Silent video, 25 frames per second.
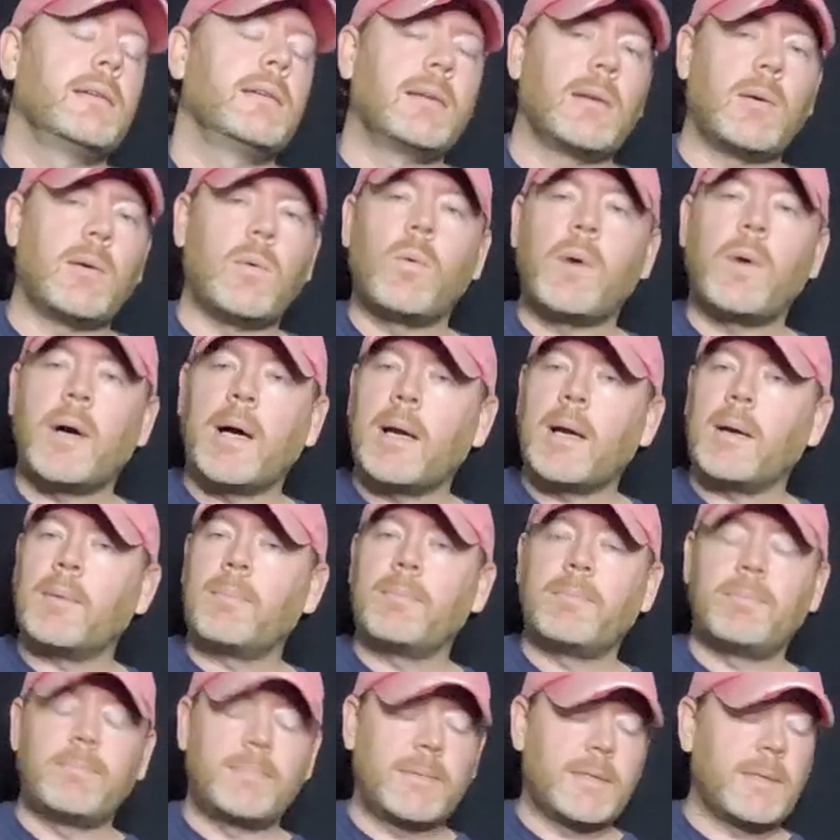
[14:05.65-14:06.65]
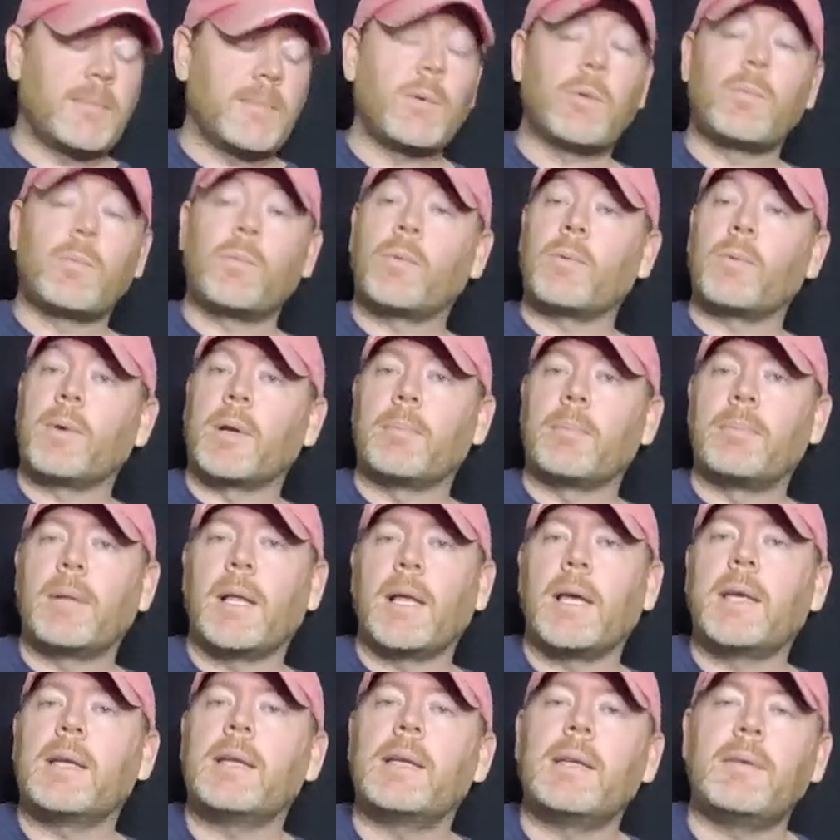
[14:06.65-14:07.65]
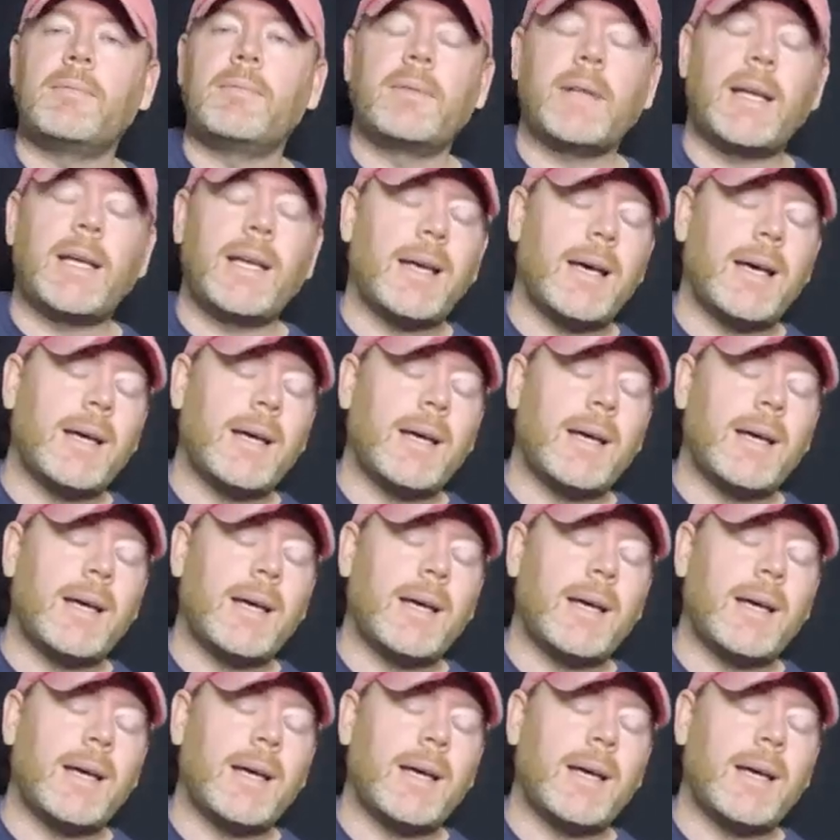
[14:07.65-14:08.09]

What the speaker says: Now, why someone would want to play in D flat,